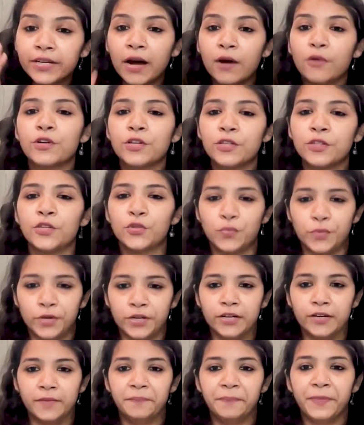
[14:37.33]
out in this
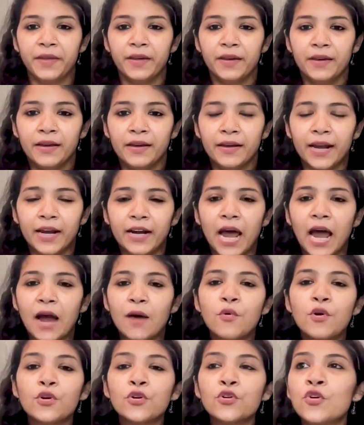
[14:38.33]
world, right? I
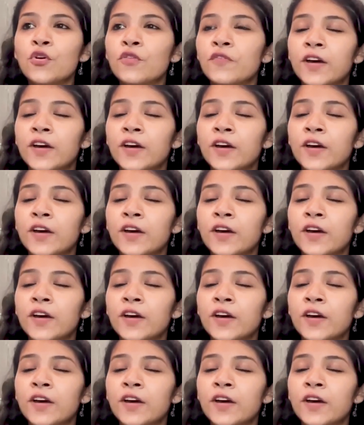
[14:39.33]
want to know,